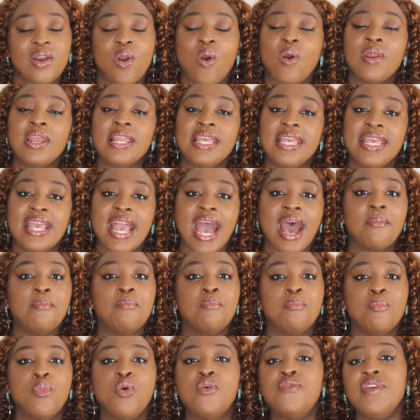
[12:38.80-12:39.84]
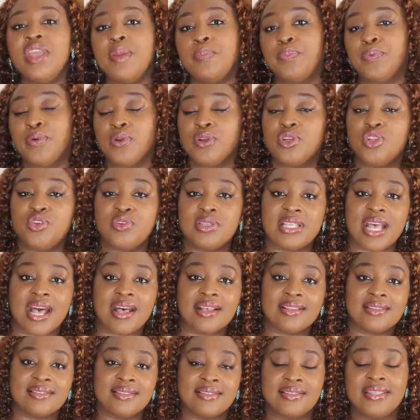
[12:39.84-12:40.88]
colleague and movie
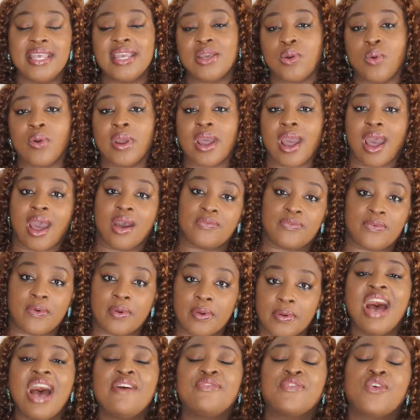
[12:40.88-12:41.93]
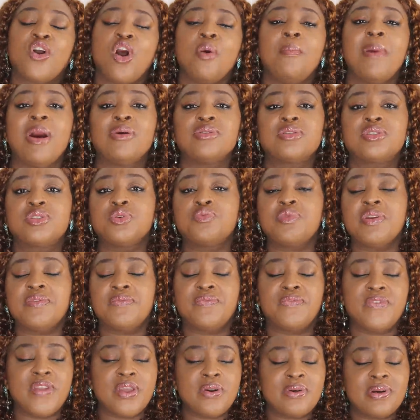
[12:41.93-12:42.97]
producer Zeke Okafor have come out to
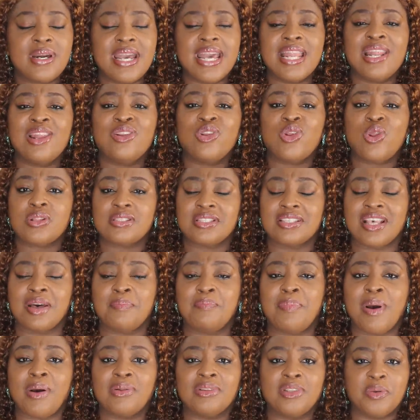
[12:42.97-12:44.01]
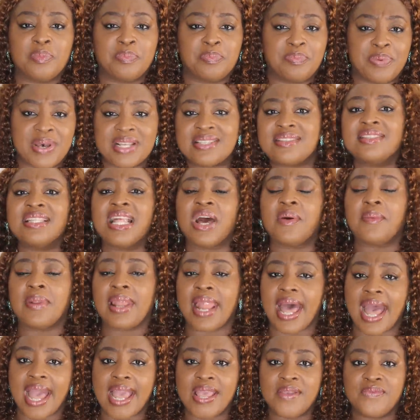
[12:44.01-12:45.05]
reveal a lot about the personal
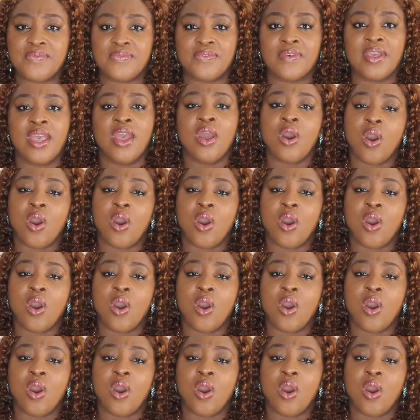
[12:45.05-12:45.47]
life